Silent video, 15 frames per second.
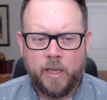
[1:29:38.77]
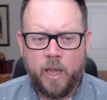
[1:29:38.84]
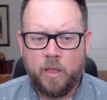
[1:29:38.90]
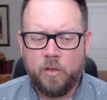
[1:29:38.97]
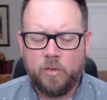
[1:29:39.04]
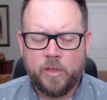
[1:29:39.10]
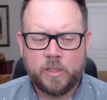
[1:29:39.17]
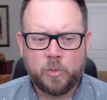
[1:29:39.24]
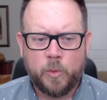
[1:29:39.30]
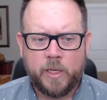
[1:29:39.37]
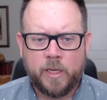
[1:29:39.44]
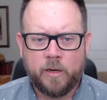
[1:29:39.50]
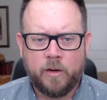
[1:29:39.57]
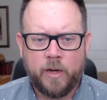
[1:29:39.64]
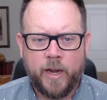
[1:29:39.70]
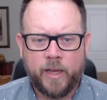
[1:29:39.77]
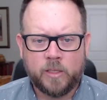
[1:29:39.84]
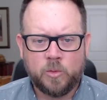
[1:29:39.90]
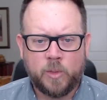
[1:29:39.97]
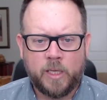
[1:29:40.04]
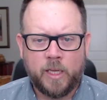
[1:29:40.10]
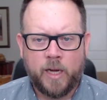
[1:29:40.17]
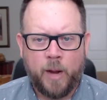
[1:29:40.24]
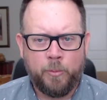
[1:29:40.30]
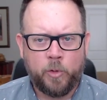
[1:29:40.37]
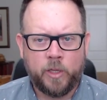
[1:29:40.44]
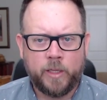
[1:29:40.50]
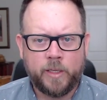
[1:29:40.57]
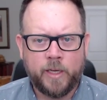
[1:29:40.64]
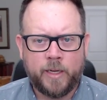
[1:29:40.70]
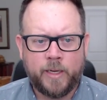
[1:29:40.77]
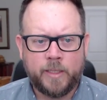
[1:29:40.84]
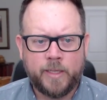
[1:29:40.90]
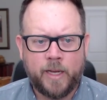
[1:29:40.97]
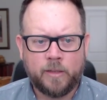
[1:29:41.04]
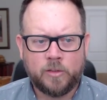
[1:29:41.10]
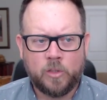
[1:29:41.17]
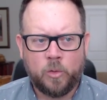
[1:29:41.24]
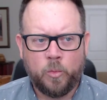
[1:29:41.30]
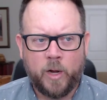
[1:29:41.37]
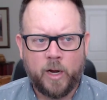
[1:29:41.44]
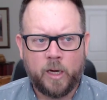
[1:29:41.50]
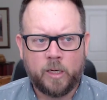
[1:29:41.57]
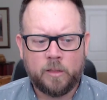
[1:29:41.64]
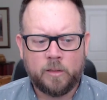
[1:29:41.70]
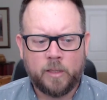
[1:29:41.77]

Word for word: either this weekend or next weekend. I'm really cutting it down to the wire.